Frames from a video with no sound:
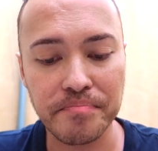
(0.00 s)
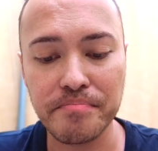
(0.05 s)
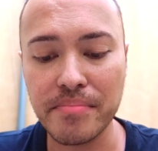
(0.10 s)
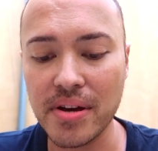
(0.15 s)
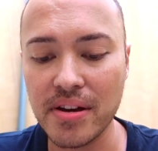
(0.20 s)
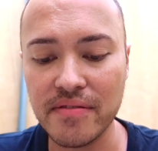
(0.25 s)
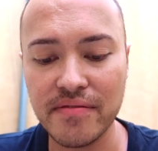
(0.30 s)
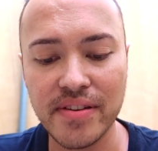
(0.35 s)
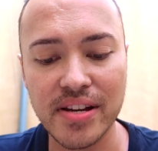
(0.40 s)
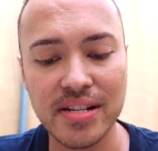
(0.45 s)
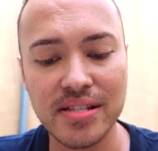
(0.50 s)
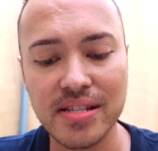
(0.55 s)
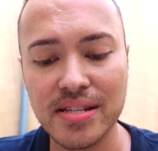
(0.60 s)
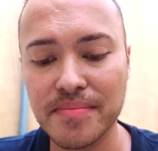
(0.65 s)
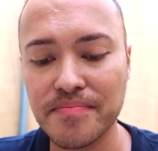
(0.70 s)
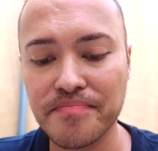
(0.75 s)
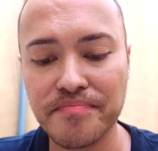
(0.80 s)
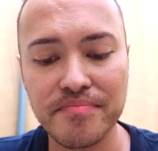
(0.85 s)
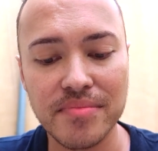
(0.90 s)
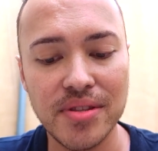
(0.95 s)
Perfect,
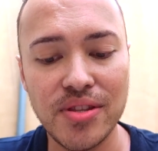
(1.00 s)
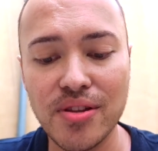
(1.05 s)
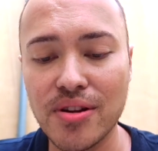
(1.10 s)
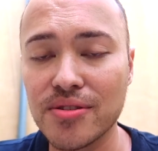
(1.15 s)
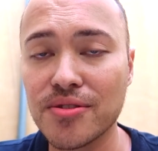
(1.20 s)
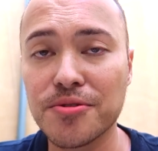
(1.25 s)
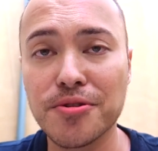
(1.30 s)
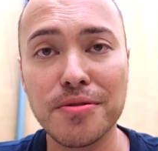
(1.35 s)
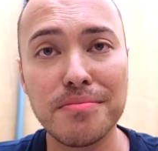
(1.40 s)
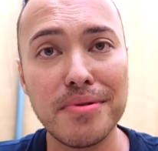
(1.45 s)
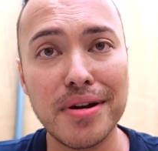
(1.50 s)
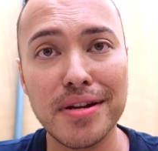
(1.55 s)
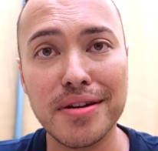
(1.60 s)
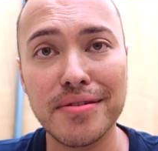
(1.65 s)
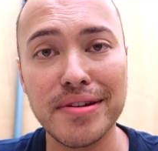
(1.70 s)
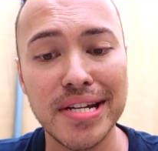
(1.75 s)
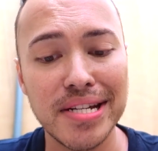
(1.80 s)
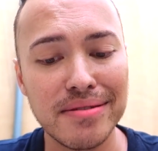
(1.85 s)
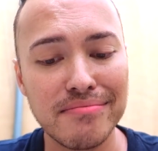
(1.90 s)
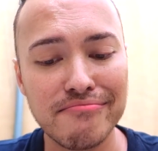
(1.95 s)
not too
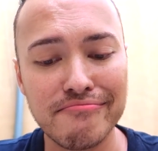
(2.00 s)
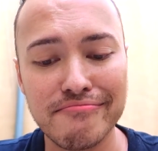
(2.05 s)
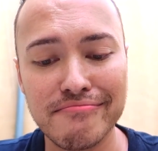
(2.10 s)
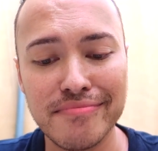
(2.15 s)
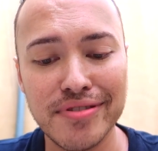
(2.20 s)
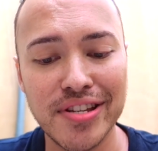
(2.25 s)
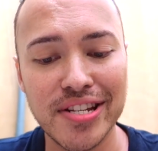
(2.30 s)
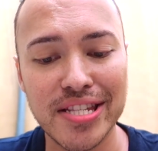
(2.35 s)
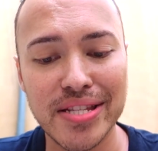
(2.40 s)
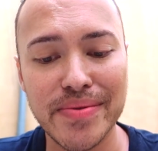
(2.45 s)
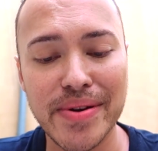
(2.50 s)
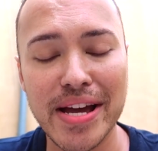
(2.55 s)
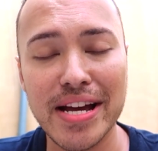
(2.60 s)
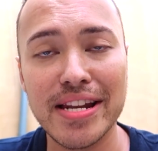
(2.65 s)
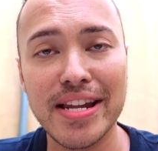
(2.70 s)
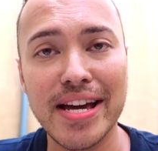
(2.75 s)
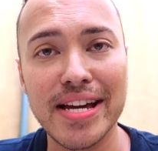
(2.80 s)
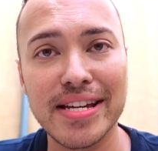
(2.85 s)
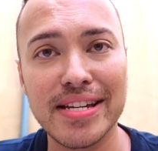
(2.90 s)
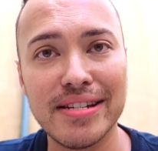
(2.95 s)
buttery, just the way I
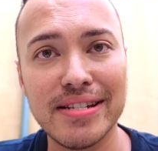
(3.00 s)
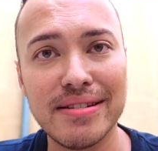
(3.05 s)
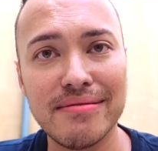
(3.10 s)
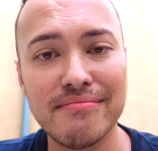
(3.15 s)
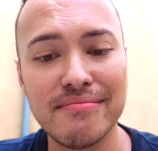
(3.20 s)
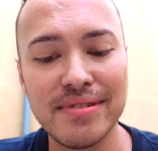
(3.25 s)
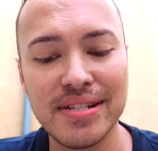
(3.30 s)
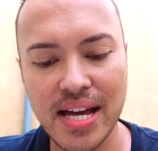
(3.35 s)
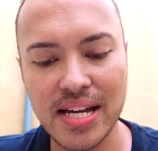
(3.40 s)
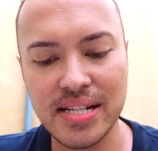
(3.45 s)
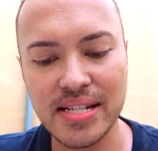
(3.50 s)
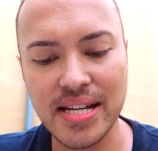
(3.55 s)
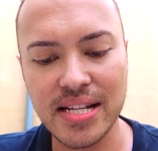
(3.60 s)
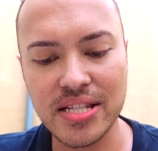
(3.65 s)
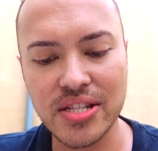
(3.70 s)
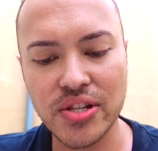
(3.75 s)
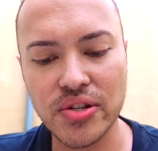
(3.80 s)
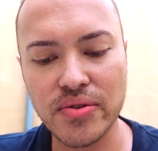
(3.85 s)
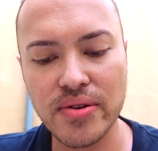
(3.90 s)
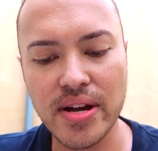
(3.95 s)
like it. And
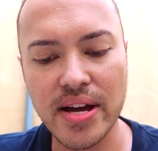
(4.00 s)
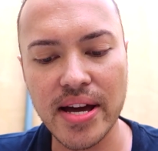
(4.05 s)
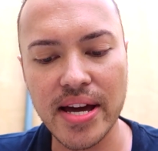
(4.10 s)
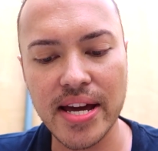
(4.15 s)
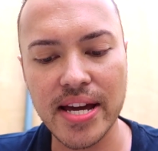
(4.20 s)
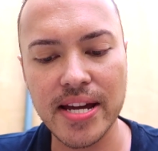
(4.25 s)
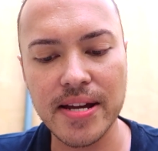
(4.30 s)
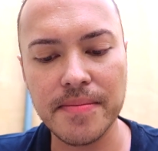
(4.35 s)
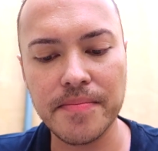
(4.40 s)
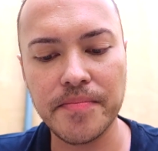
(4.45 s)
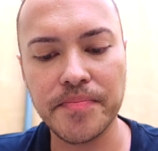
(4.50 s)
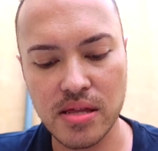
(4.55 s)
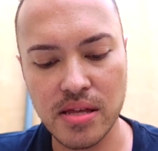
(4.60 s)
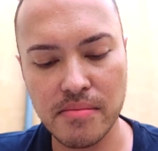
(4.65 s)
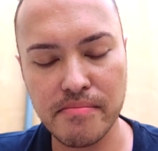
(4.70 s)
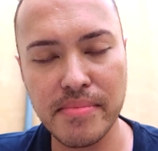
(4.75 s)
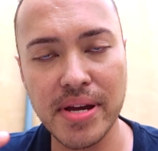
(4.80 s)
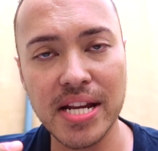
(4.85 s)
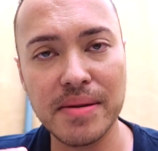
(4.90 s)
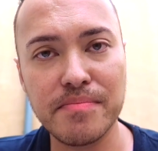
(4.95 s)
let's try the
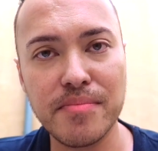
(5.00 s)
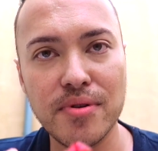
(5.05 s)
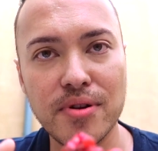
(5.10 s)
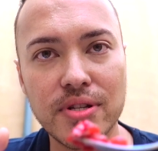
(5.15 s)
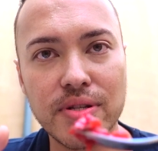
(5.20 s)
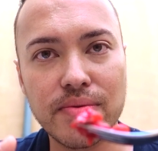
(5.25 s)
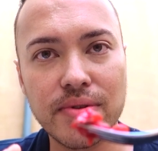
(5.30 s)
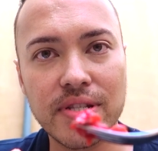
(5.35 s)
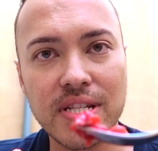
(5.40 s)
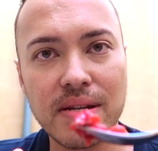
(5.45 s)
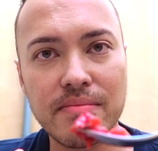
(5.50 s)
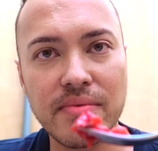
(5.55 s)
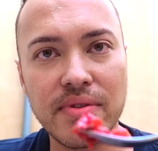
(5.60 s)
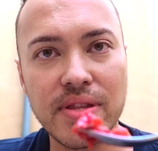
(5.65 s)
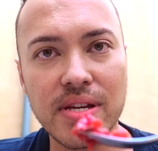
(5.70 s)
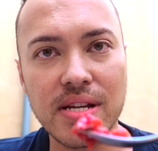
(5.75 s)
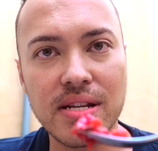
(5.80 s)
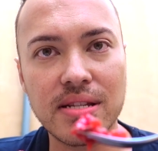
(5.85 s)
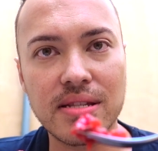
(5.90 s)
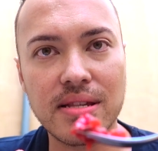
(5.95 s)
meatballs with some of
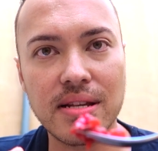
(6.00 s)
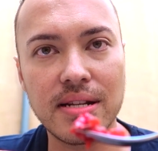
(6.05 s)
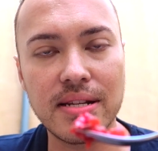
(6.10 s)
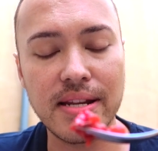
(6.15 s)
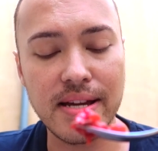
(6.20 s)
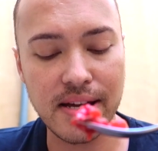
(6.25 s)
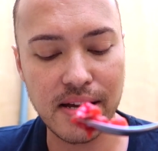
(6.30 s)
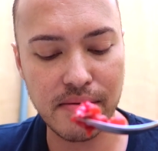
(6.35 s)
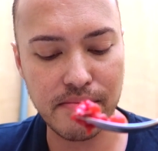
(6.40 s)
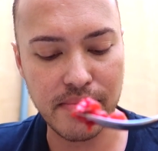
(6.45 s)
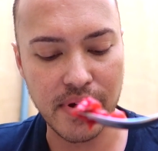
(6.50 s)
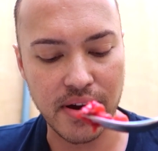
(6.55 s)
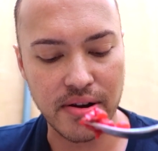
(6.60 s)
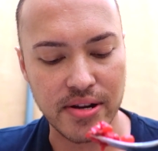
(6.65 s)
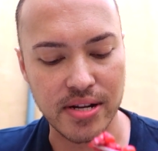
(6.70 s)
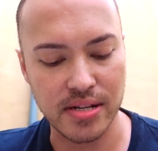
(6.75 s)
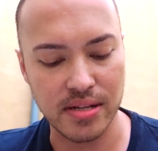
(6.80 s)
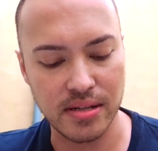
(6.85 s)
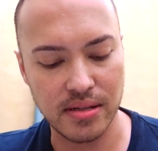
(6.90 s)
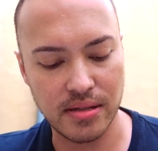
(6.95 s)
these
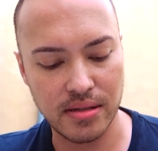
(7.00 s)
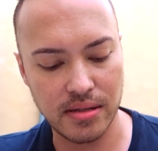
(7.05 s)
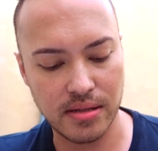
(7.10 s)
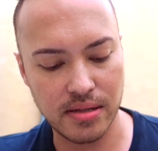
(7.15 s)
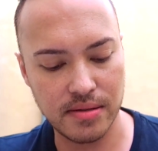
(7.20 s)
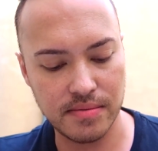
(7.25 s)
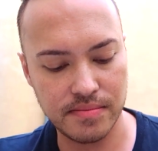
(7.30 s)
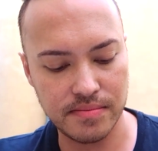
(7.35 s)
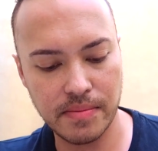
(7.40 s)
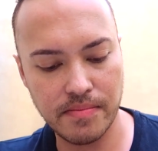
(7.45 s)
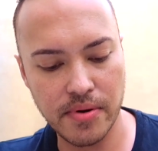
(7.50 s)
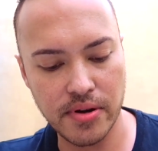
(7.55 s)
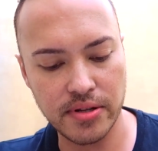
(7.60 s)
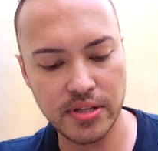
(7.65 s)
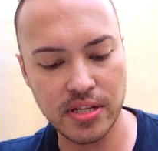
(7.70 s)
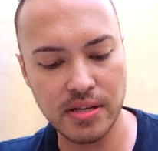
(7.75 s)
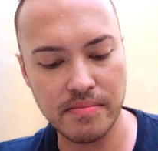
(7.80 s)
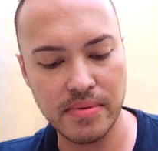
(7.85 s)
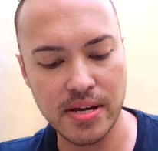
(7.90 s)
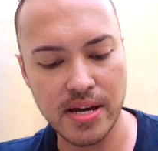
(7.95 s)
lingonberries. It's supposed
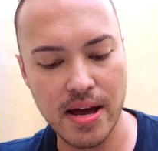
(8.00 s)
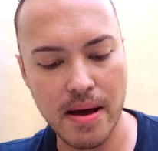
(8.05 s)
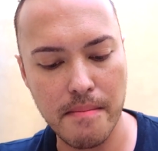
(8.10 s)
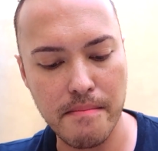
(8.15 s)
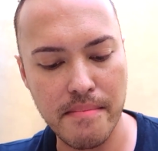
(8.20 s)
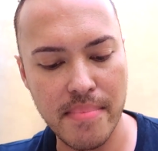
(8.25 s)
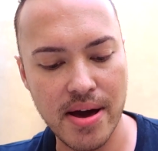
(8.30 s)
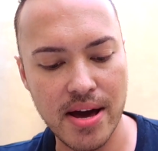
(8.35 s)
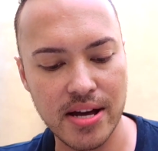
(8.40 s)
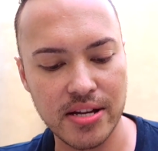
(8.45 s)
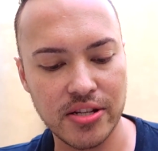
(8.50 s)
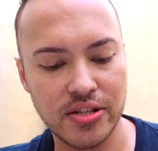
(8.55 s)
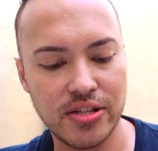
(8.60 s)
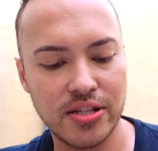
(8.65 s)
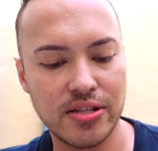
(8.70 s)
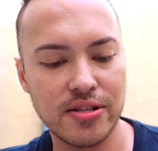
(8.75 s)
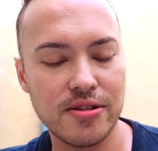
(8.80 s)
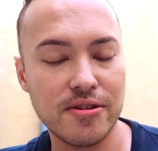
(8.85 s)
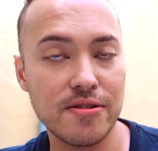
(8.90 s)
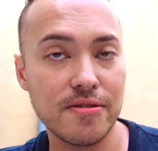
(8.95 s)
to be a match,
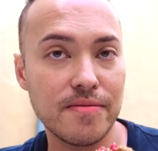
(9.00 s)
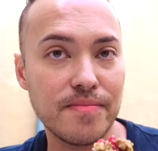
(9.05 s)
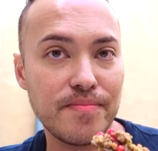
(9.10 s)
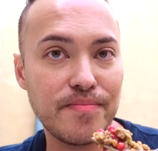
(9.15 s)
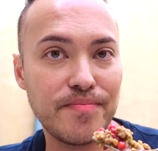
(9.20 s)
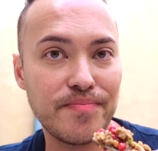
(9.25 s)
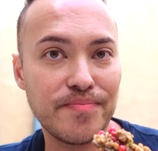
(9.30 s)
so